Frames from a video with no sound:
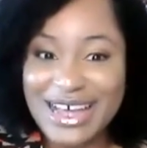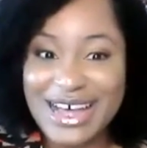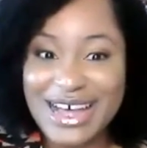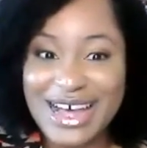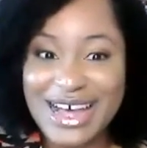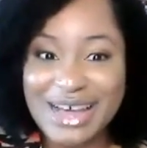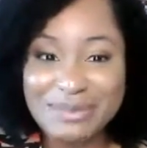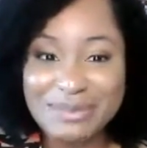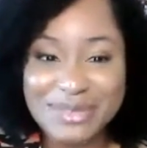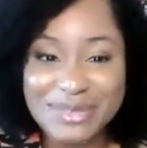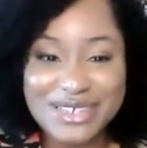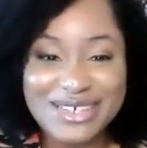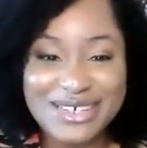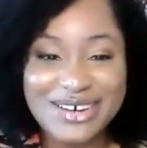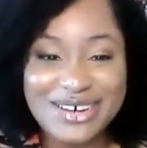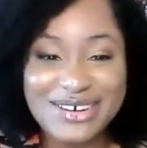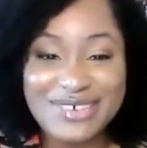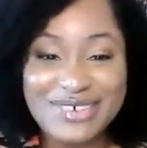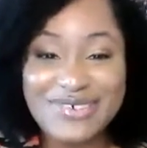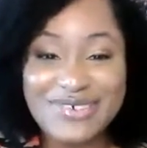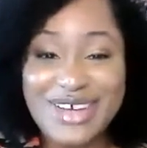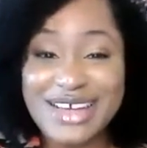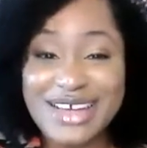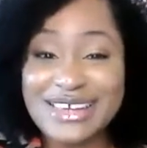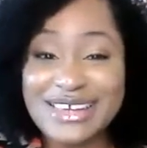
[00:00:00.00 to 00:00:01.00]
I'm a
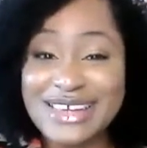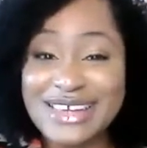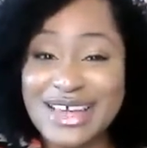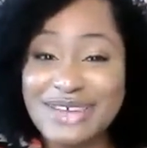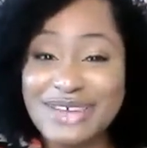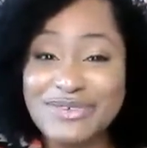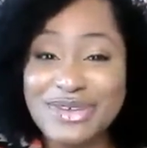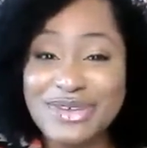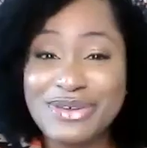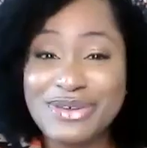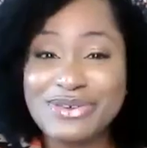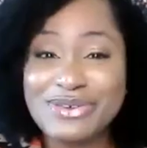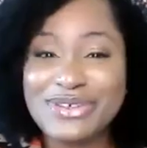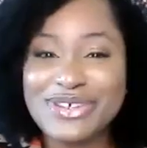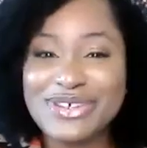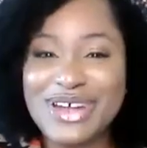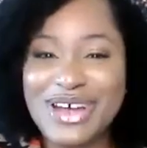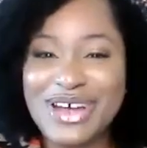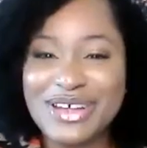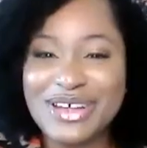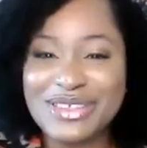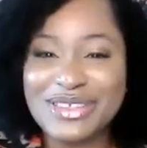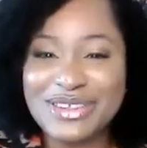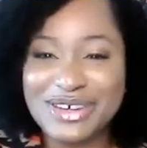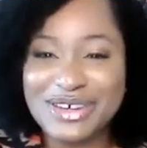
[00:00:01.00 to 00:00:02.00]
certified life coach,
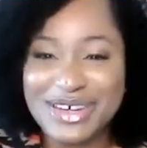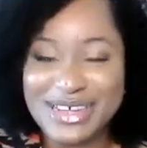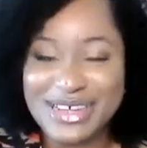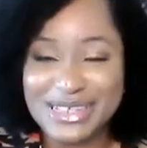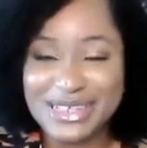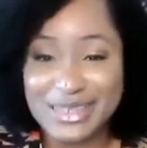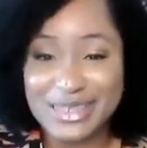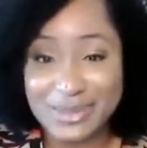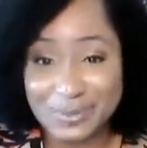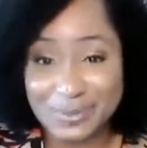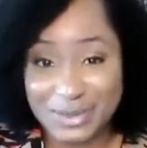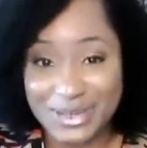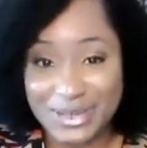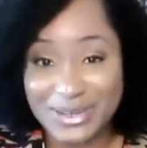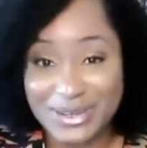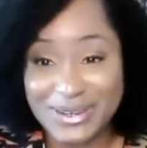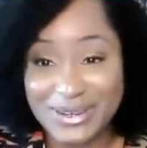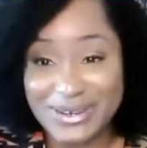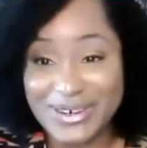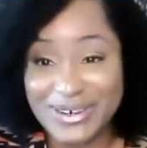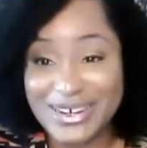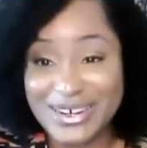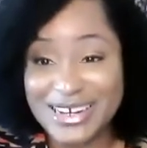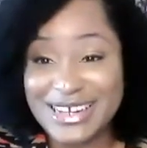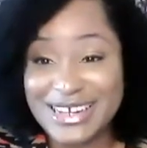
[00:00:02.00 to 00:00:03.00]
author, and
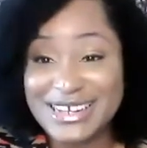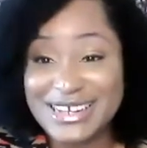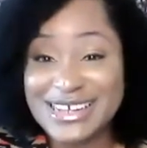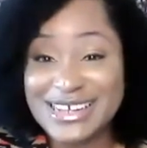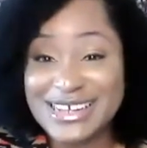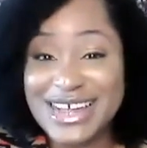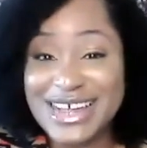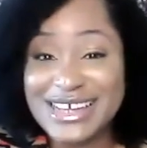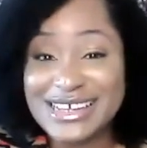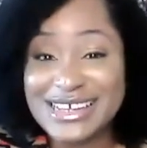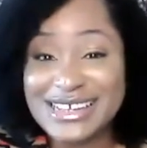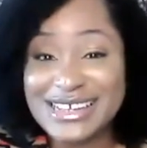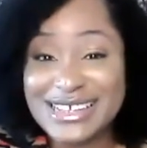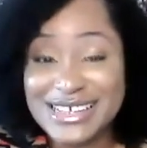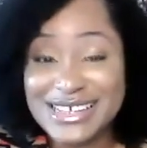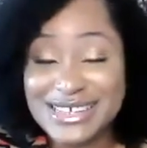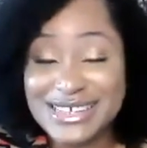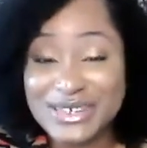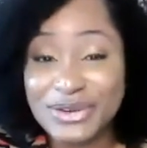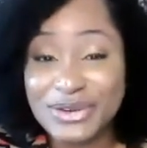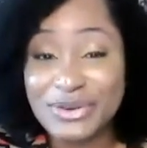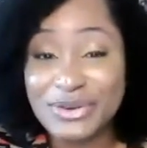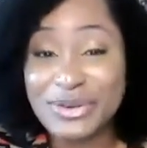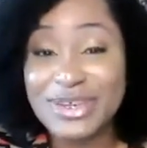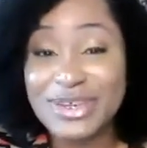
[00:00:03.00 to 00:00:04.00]
speaker, and I
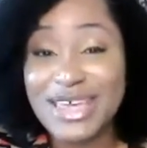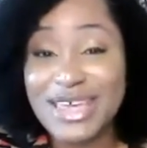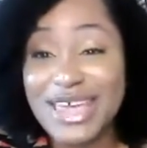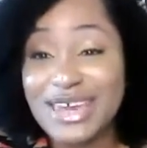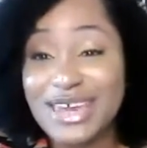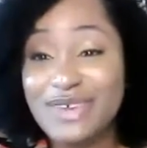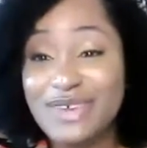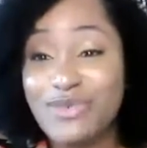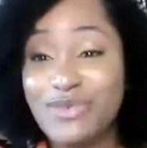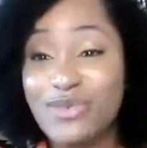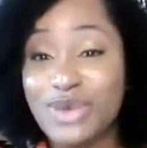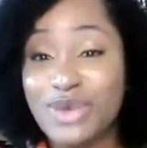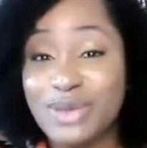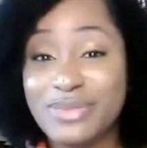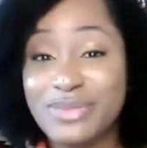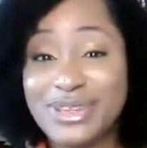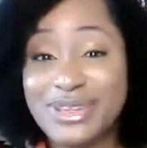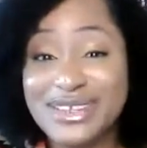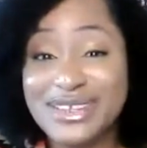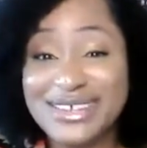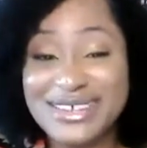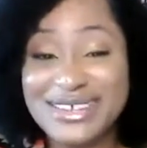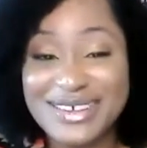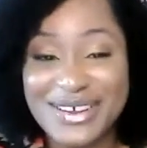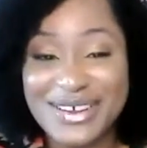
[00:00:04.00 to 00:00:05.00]
assist creative
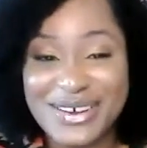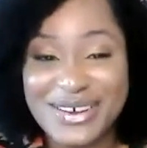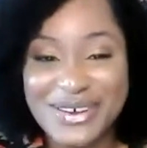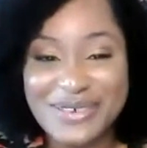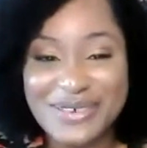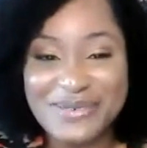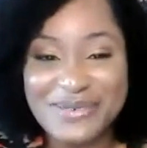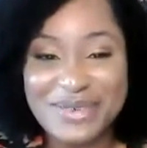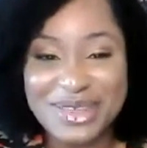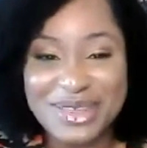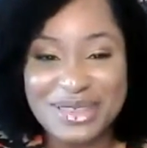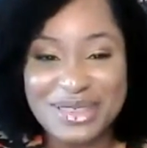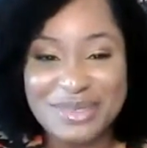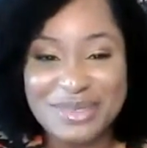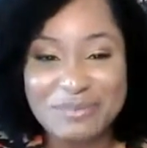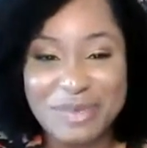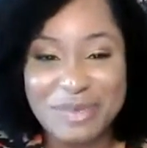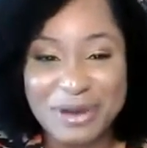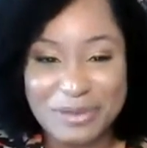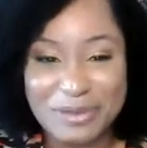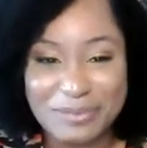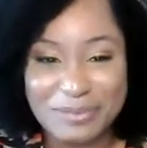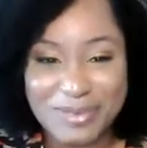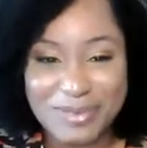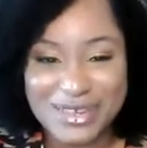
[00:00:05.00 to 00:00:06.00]
women serve with
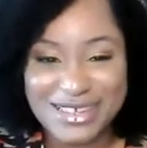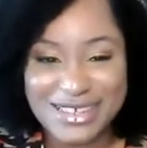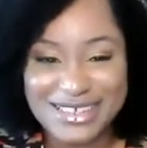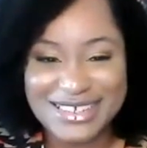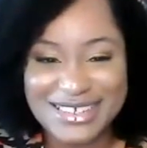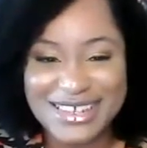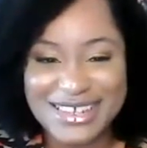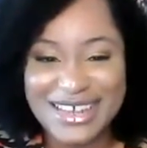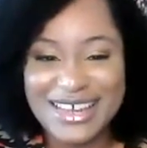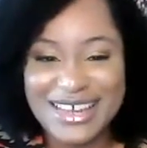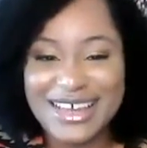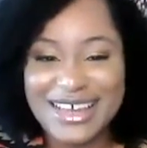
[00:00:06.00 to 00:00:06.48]
purpose.